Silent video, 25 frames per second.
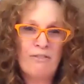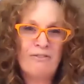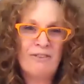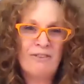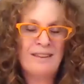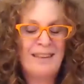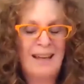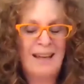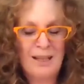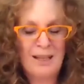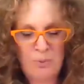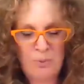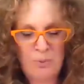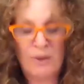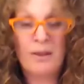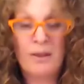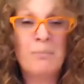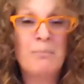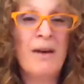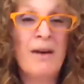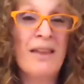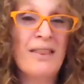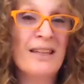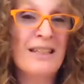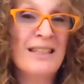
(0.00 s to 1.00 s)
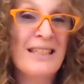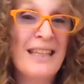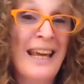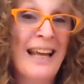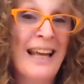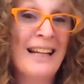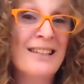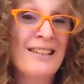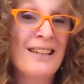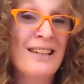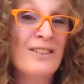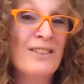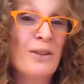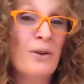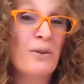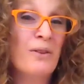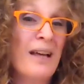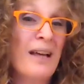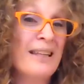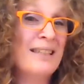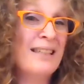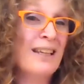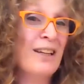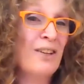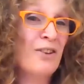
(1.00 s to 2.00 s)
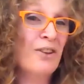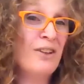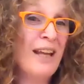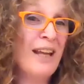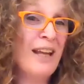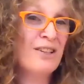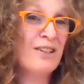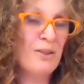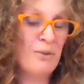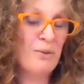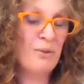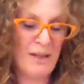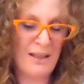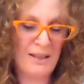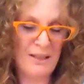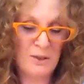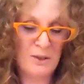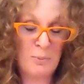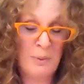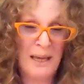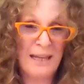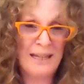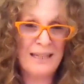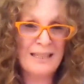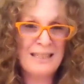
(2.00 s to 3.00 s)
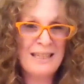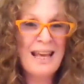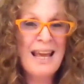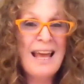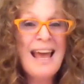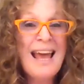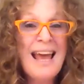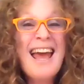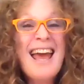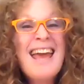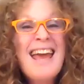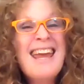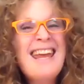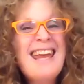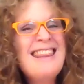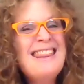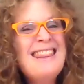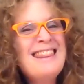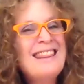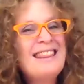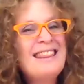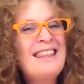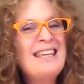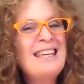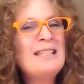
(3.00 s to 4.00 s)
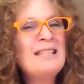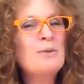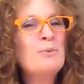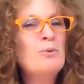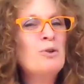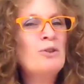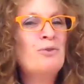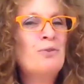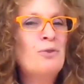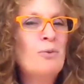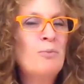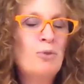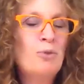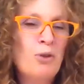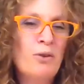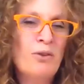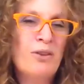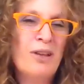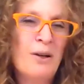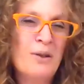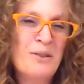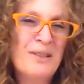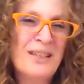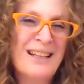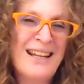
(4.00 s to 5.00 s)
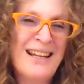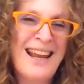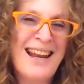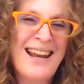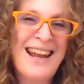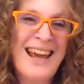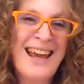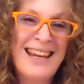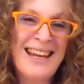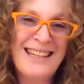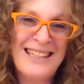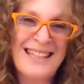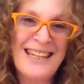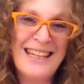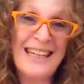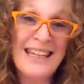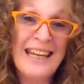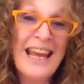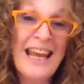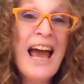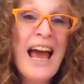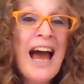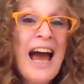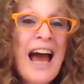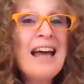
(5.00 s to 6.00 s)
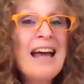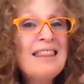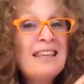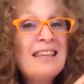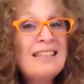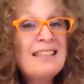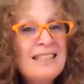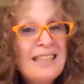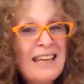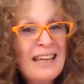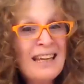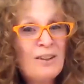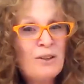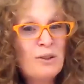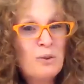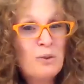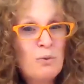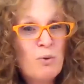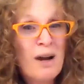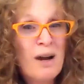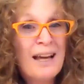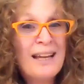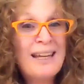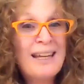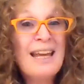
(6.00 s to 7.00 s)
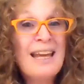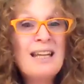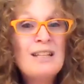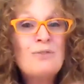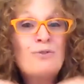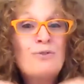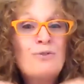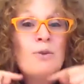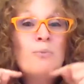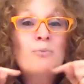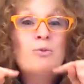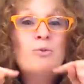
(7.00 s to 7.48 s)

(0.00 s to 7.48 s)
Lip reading: and that's what the mother tells. And so that's the connection with space. This was from 2019, and the second one is from